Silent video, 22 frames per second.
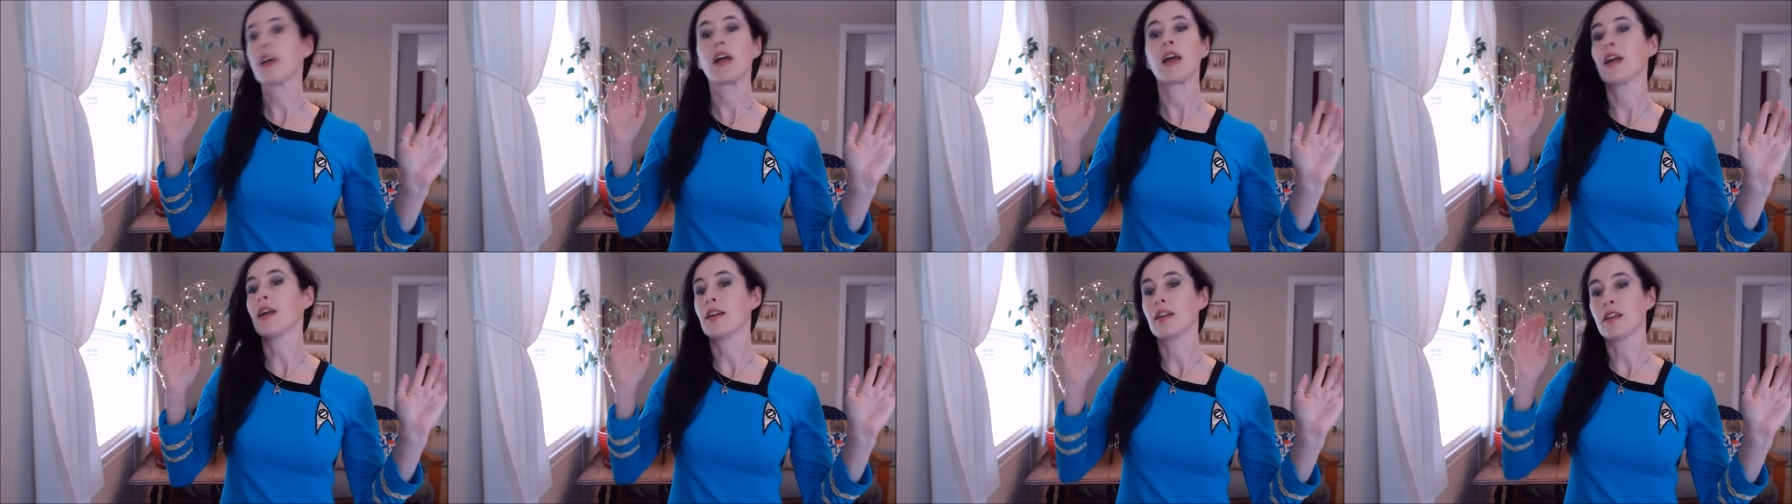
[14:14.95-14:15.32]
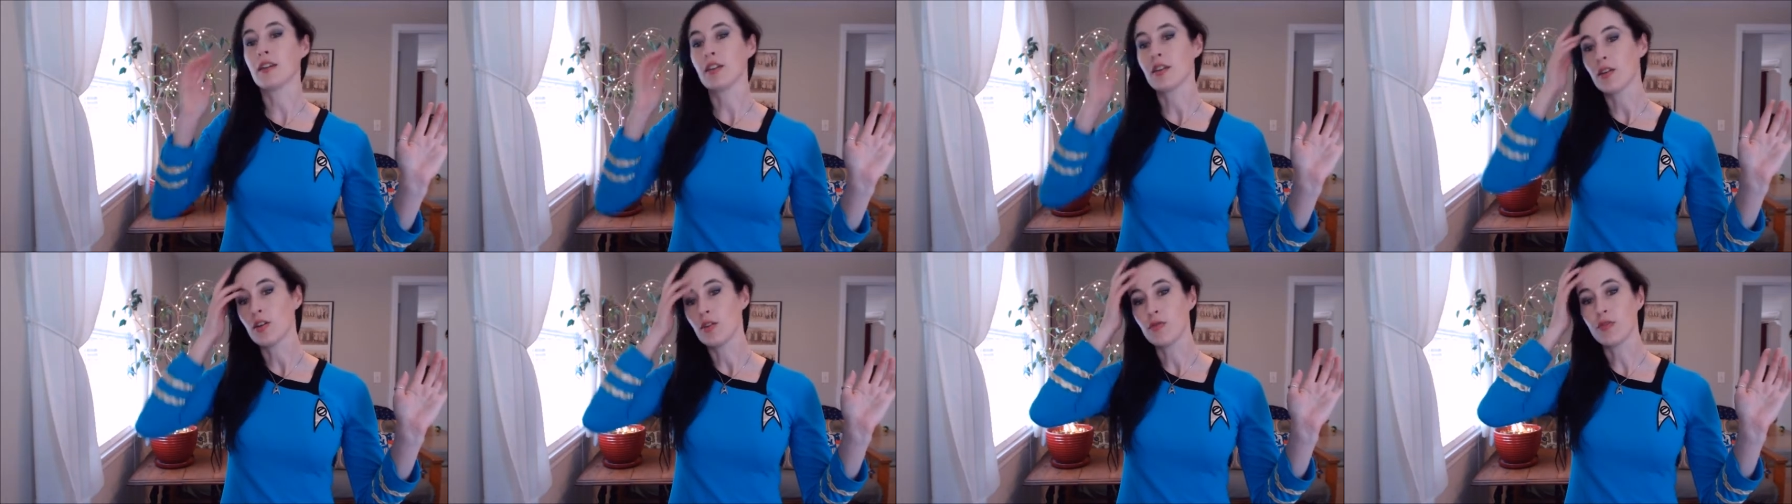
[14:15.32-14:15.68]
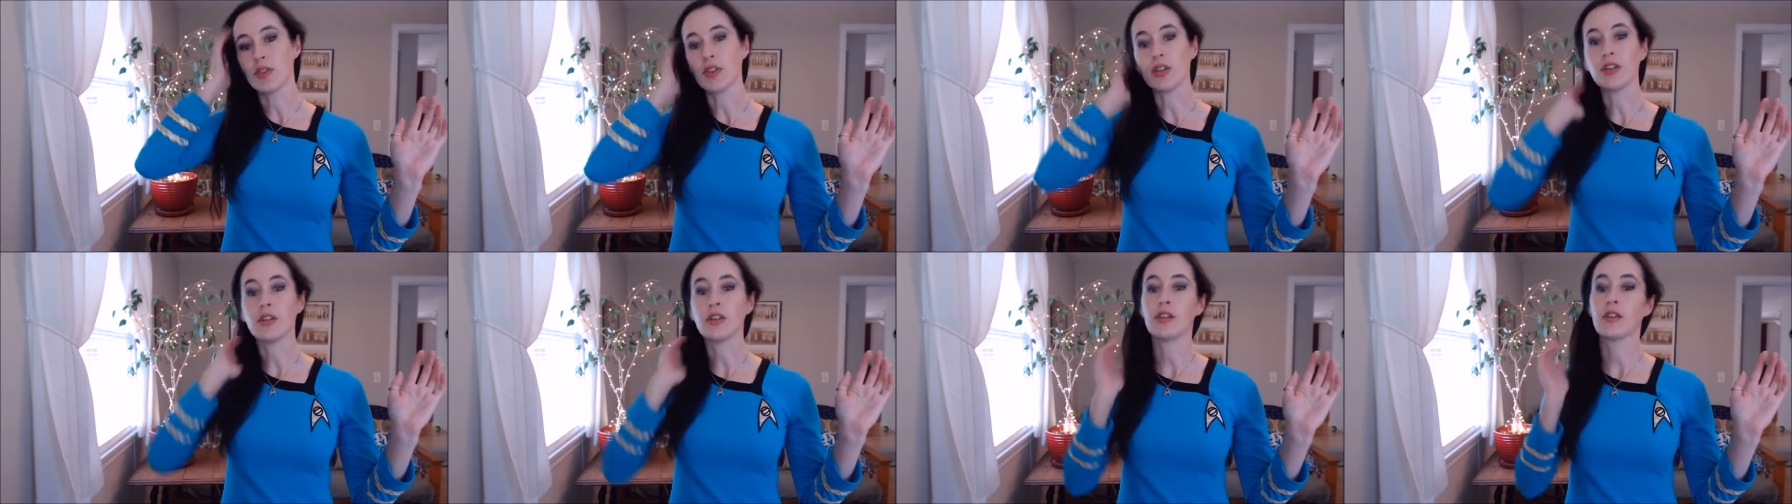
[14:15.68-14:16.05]
and
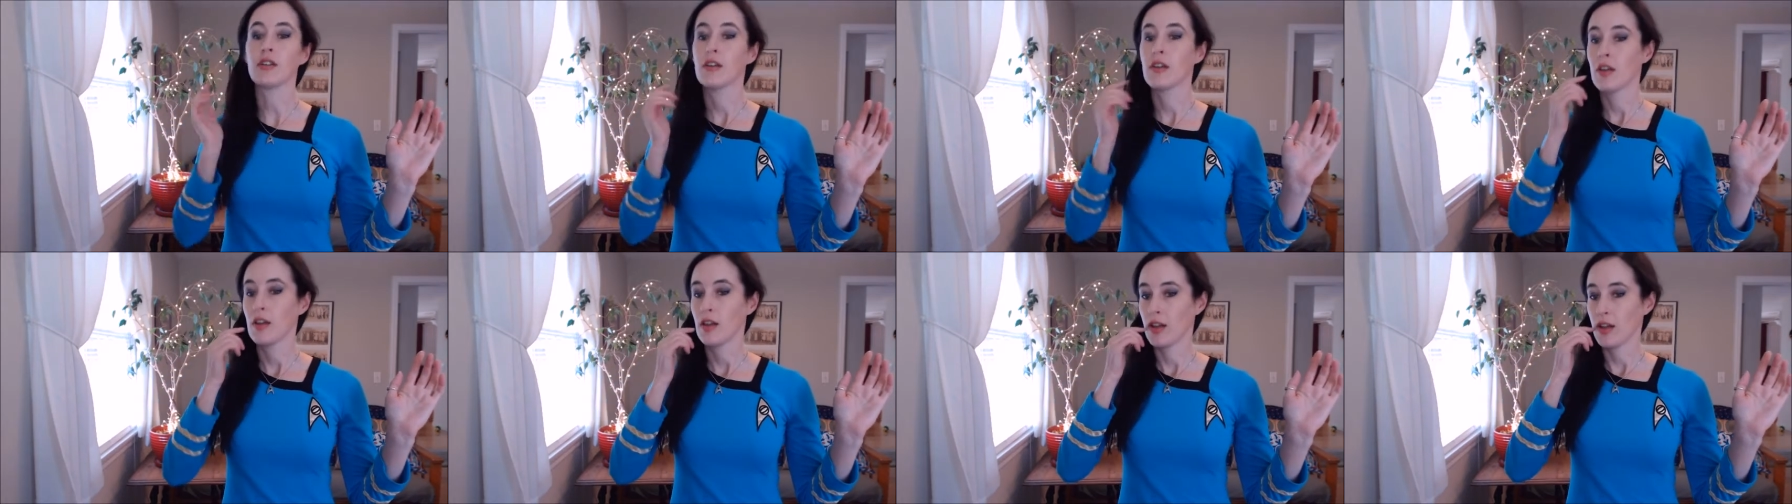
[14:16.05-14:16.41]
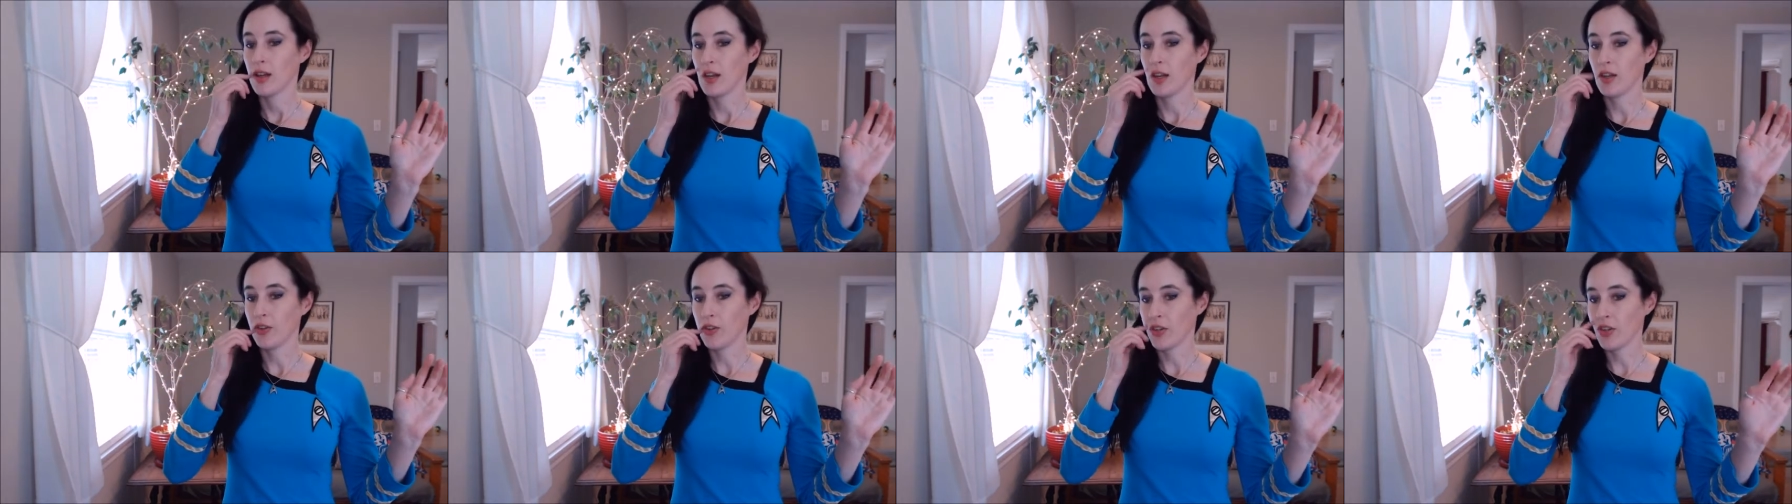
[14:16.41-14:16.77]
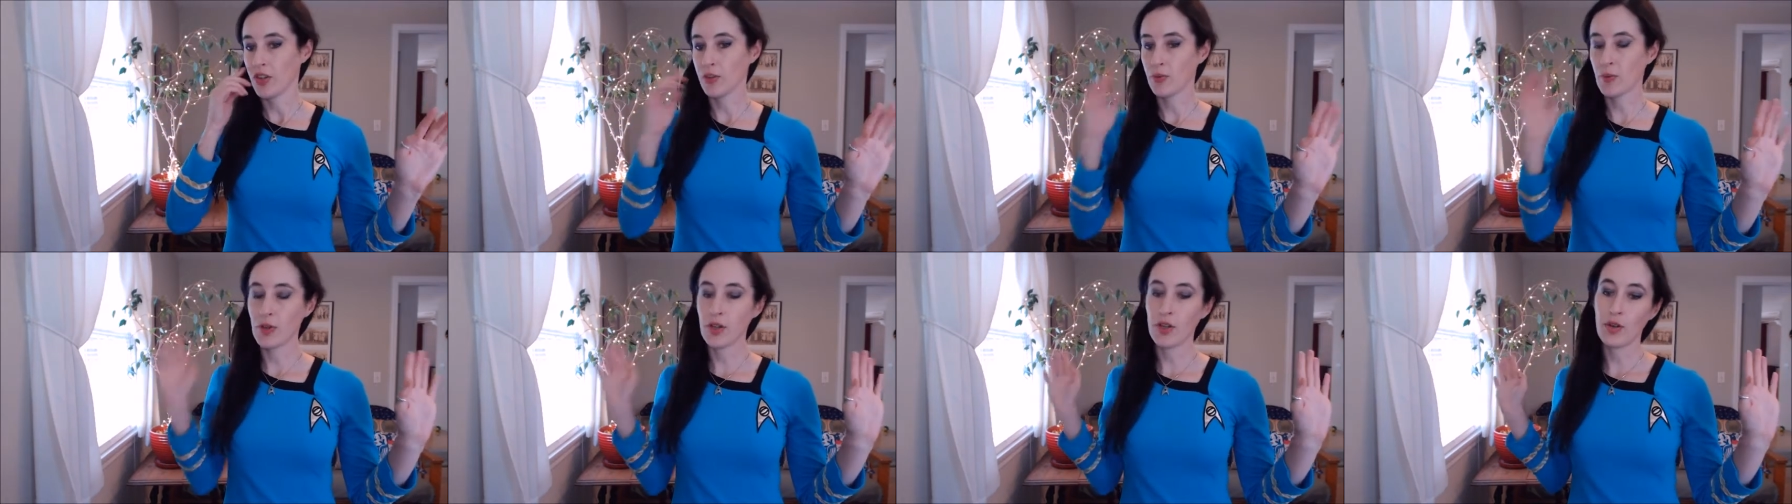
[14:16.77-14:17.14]
hopefully it's
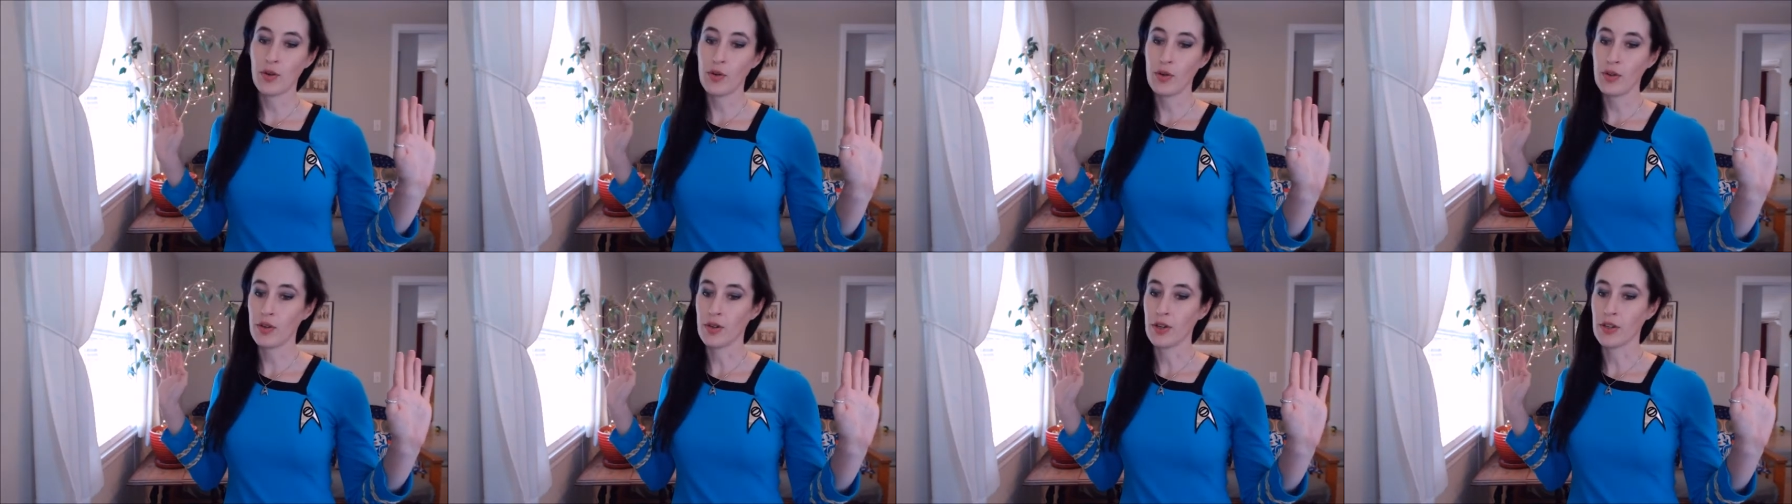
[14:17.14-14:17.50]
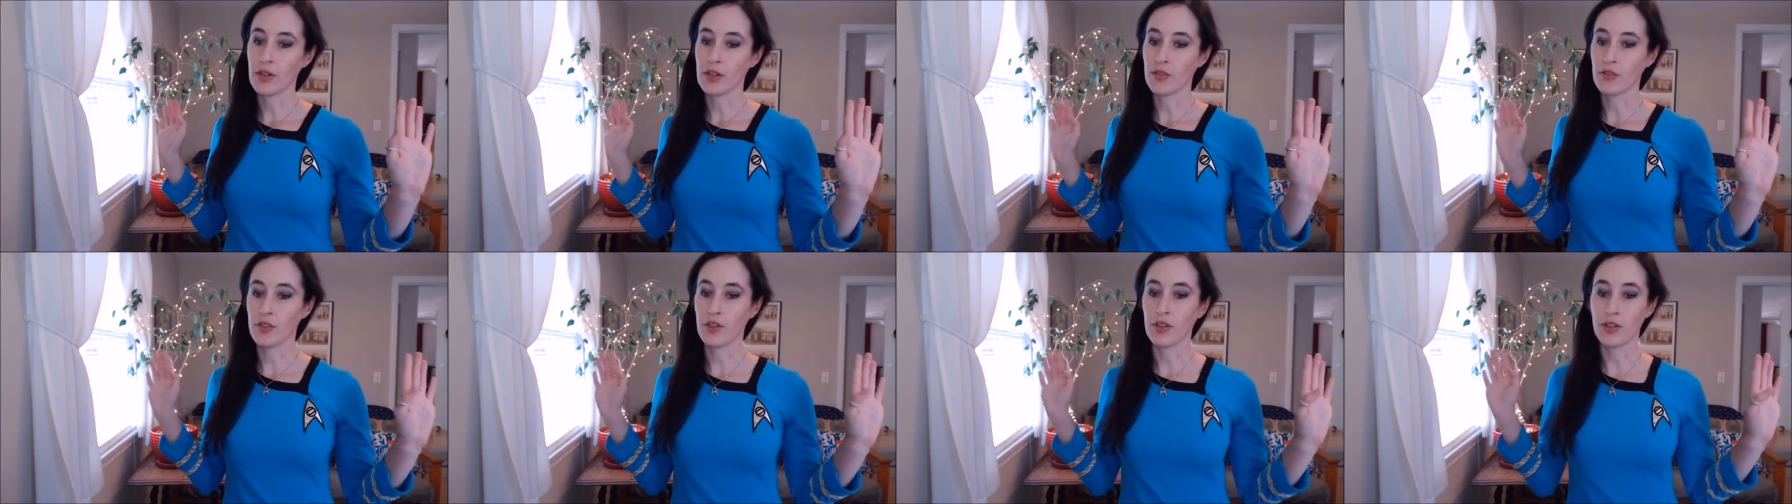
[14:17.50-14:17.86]
this one you're ordering, if,